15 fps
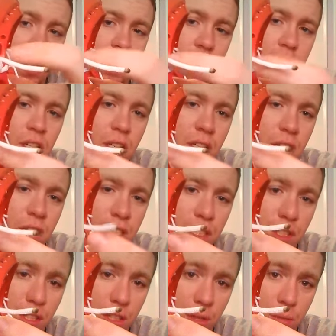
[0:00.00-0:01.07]
started on this
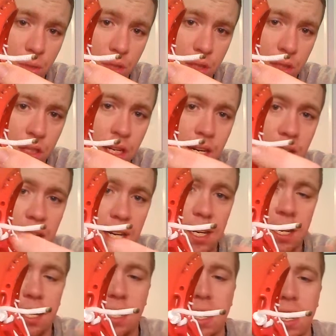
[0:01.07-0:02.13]
third one.
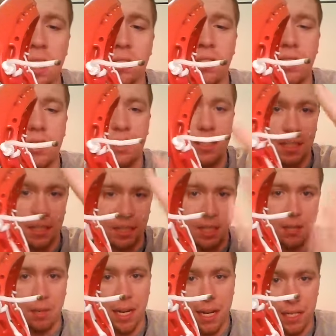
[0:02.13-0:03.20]
Now since it's going
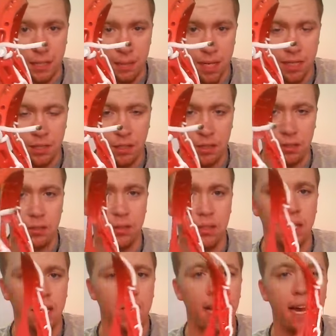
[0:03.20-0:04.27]
to be asymmetrical,
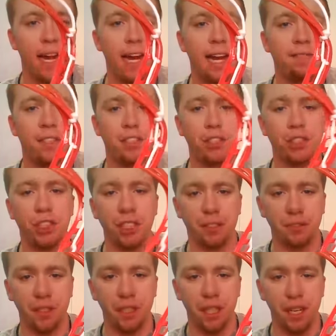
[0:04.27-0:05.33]
I have to
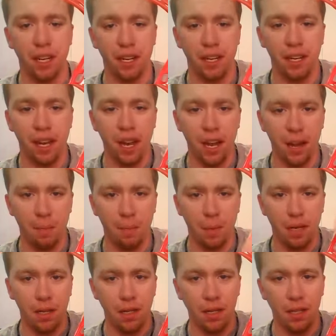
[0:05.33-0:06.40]
shift up
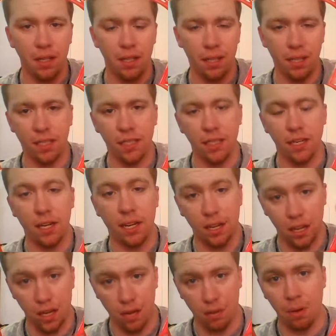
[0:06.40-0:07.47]
this
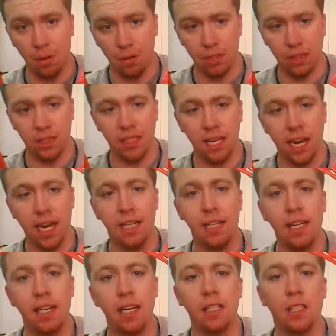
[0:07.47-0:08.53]
opposing side
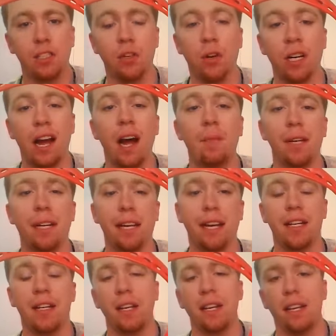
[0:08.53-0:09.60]
to
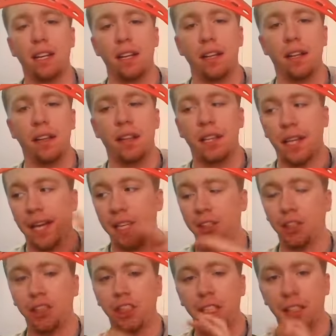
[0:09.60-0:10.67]
accommodate that
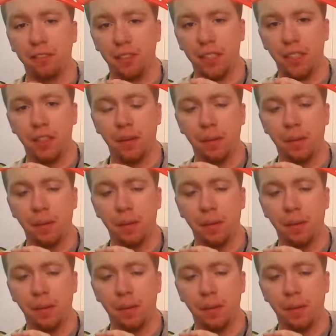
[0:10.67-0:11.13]
shift